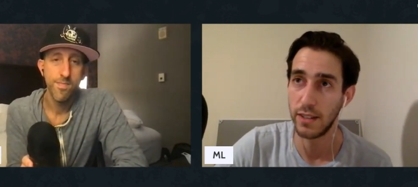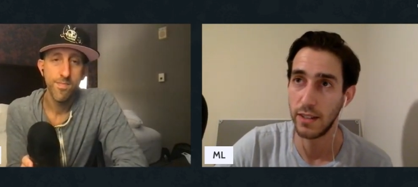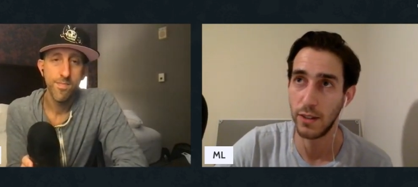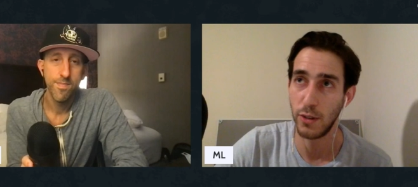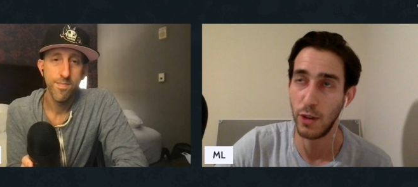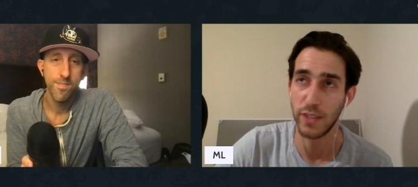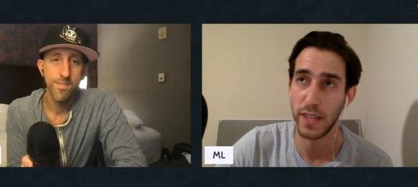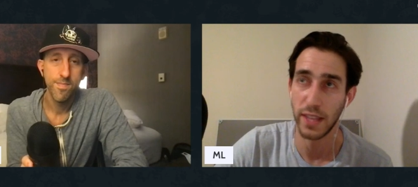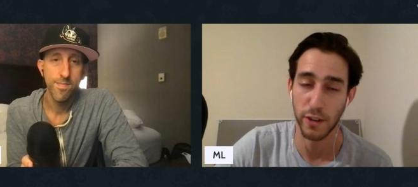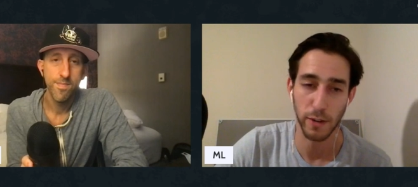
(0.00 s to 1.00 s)
Speaker 1: who knows? I
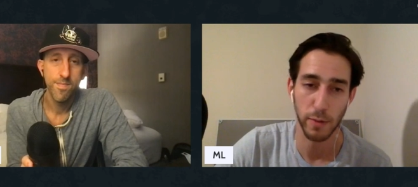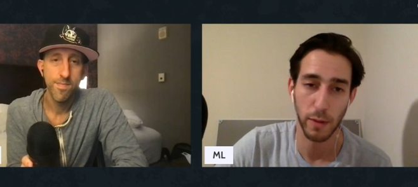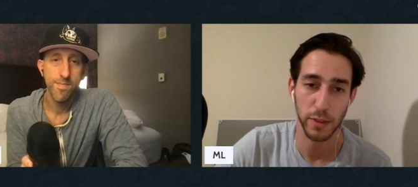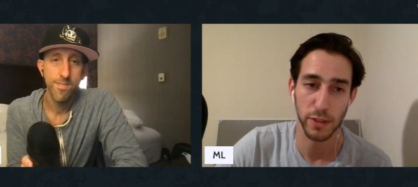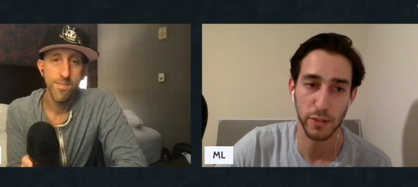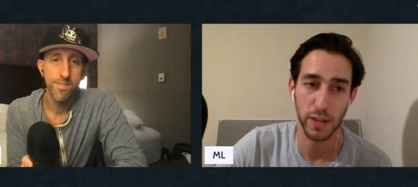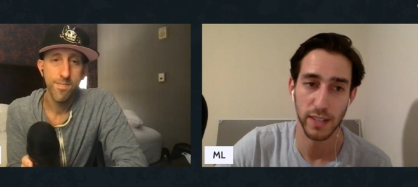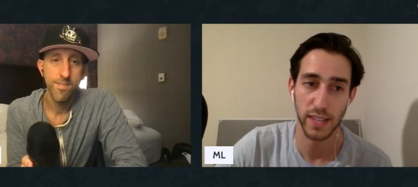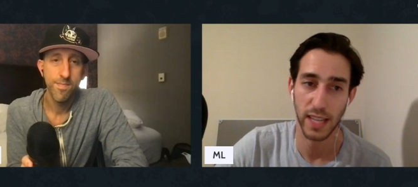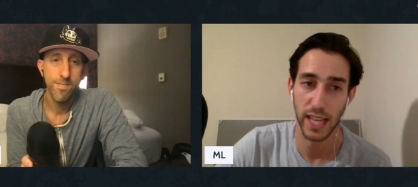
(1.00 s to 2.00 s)
think they're going to probably just try to
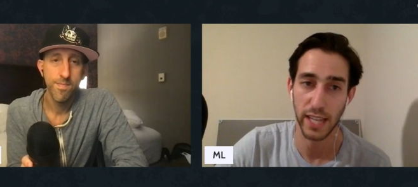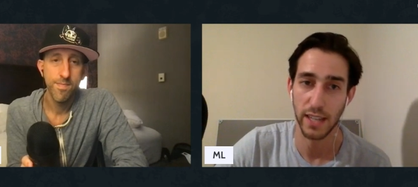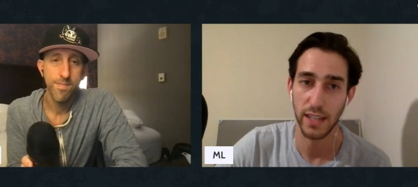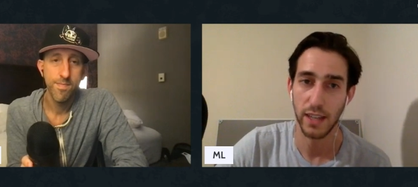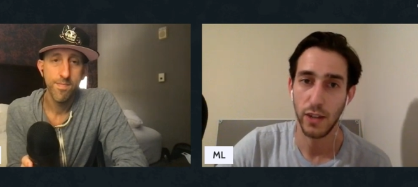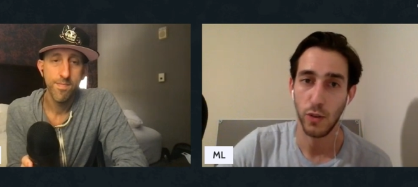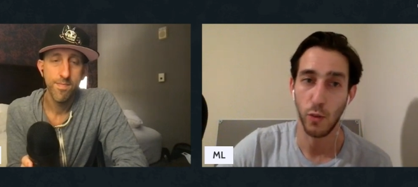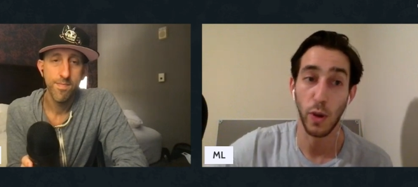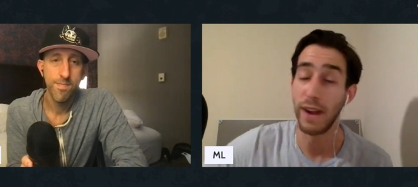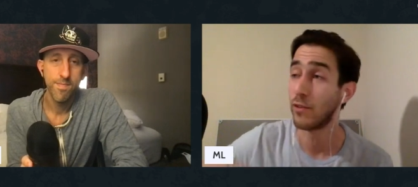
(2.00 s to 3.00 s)
say like
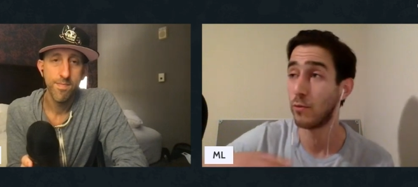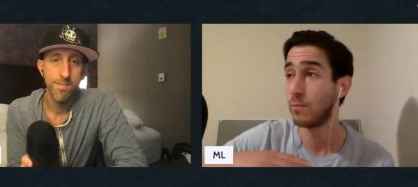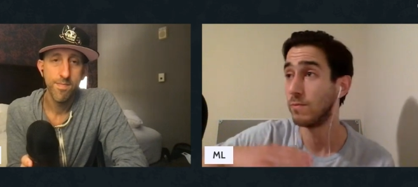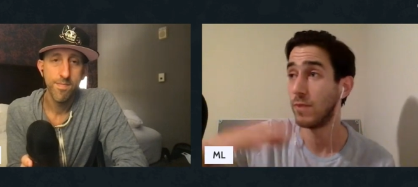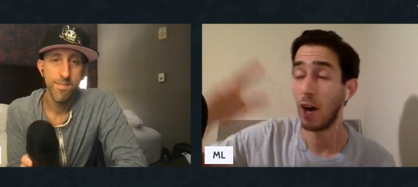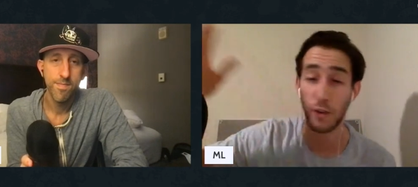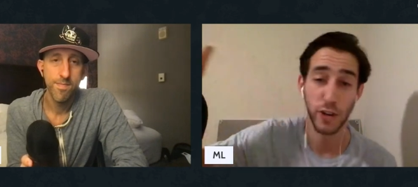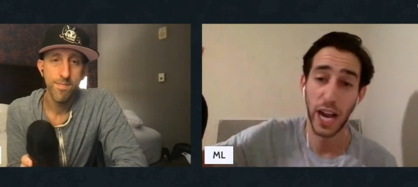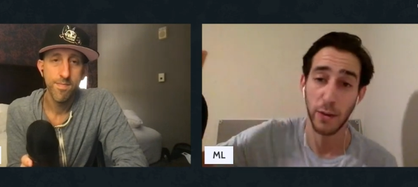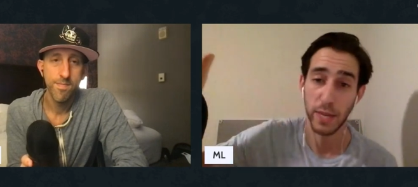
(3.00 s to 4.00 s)
whatever other
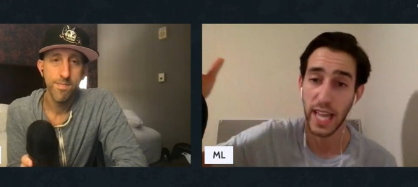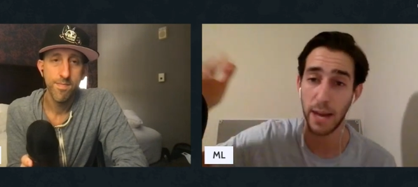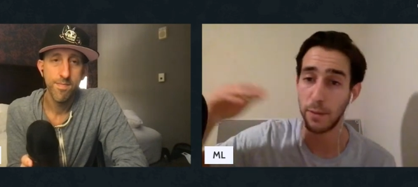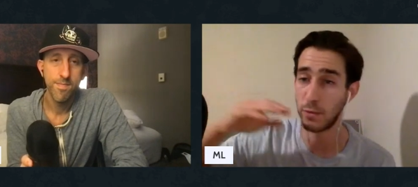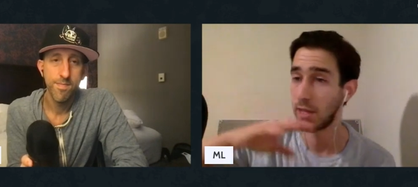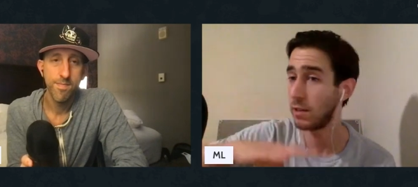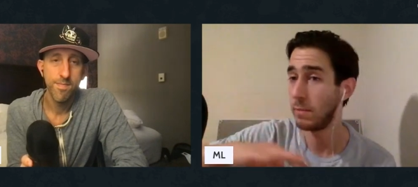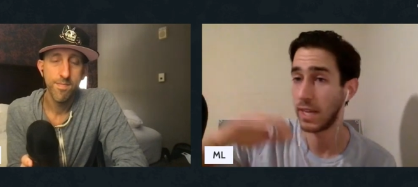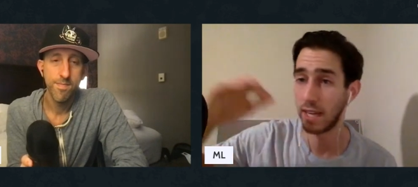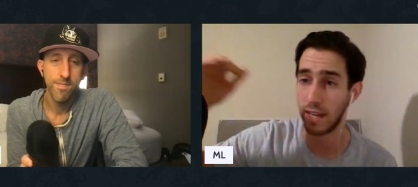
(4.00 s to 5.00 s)
guy we get between
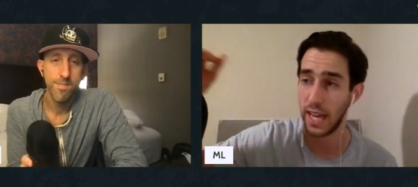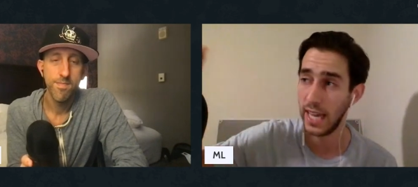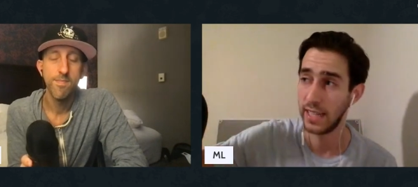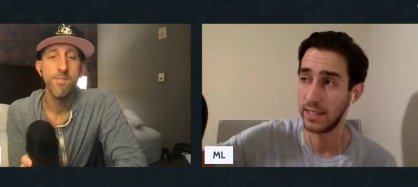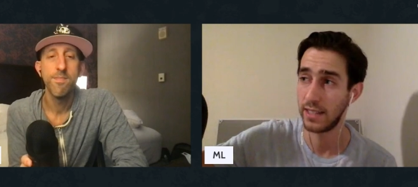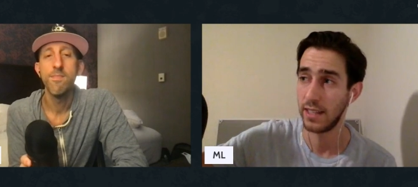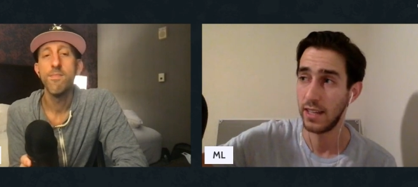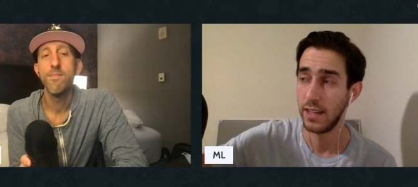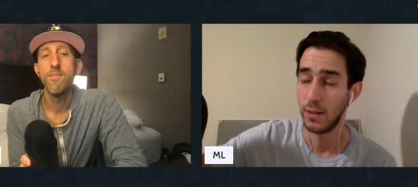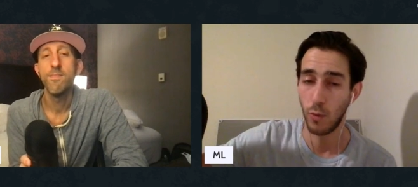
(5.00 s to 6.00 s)
Kuminga and
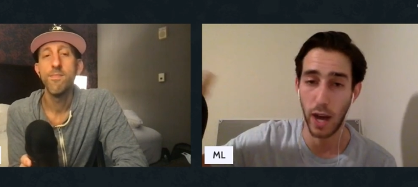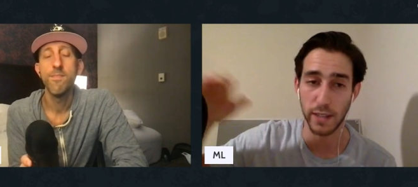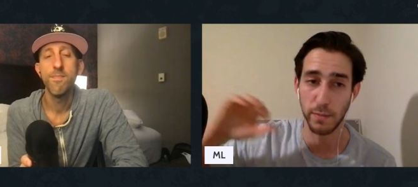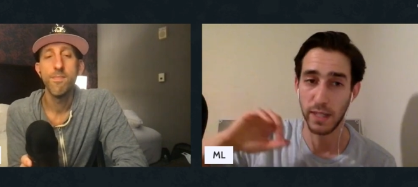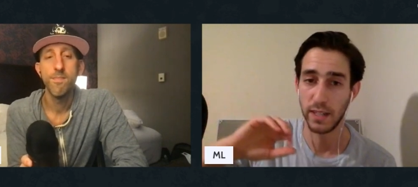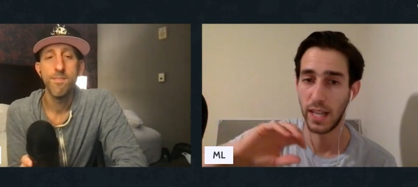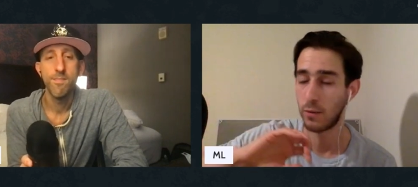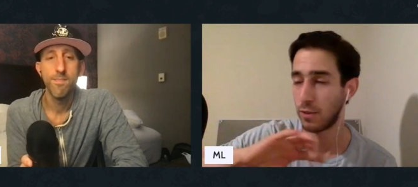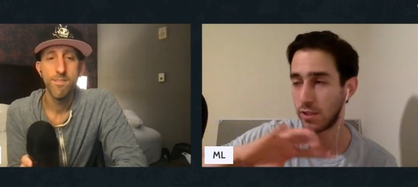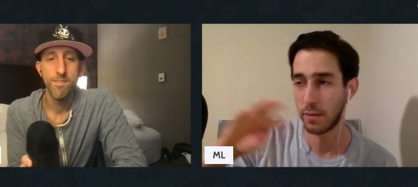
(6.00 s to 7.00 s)
Wiseman,
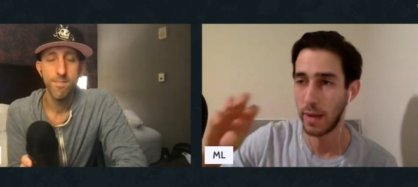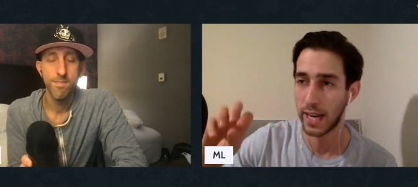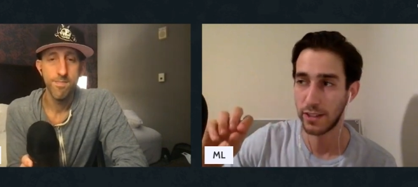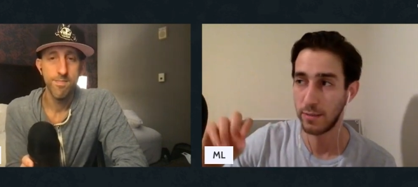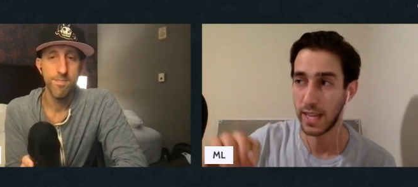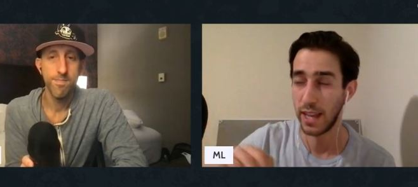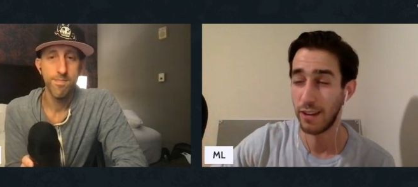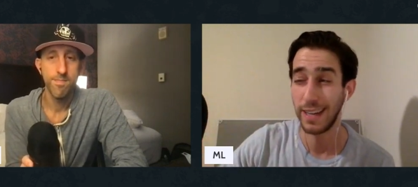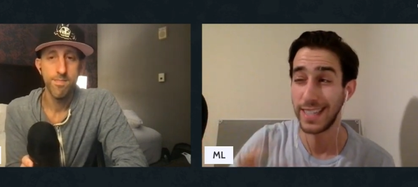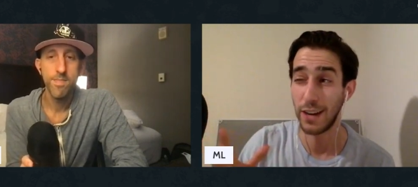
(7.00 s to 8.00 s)
like we're just going to package them
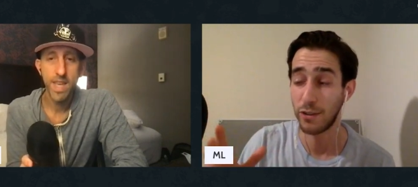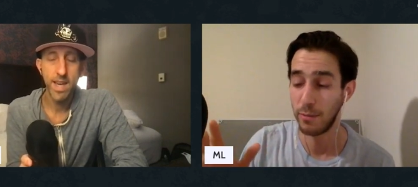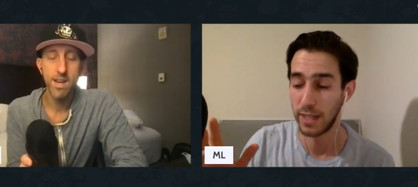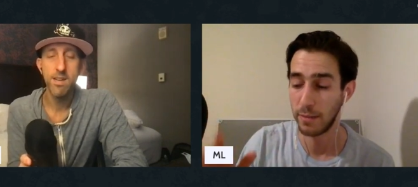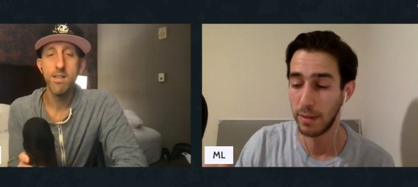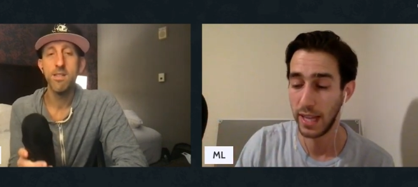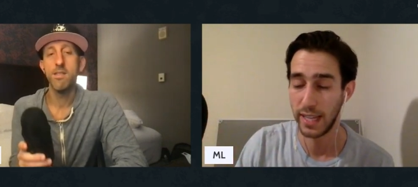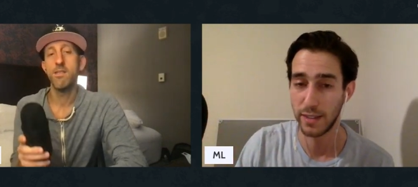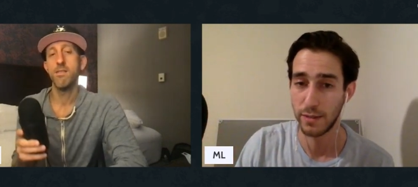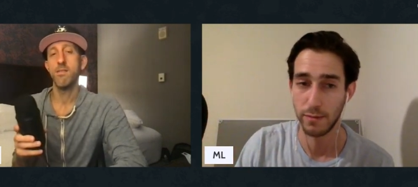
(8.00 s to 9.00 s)
together. I doubt Kuminga yeah.
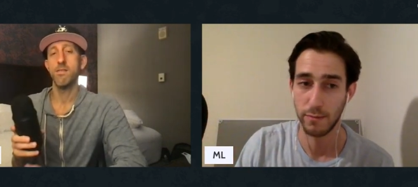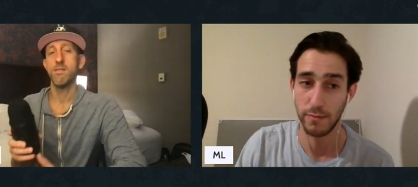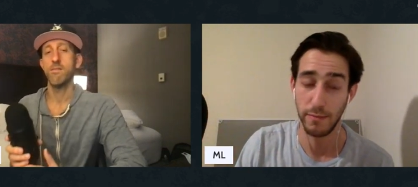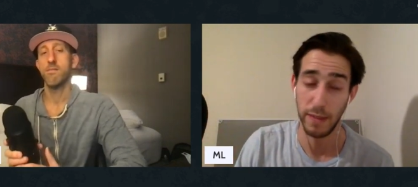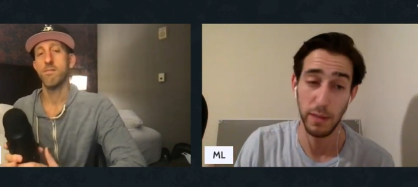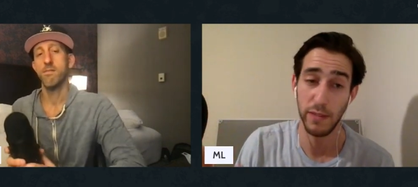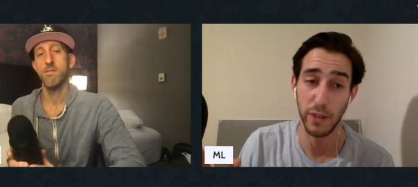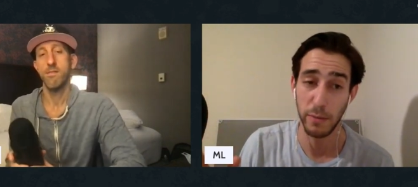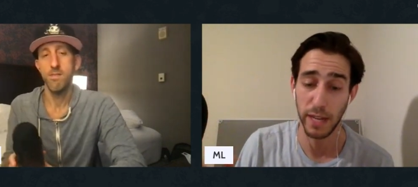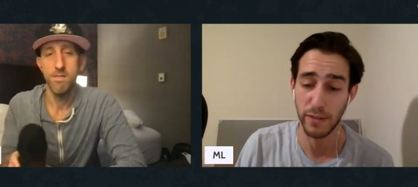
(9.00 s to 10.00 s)
plays maybe
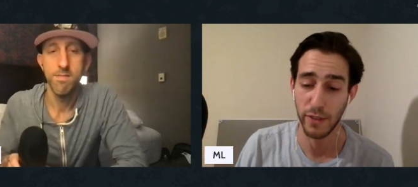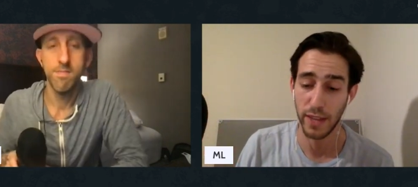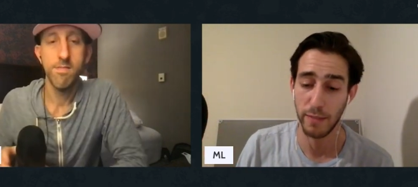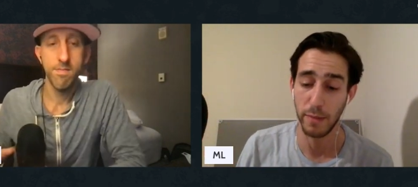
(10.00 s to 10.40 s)
even a minute for them,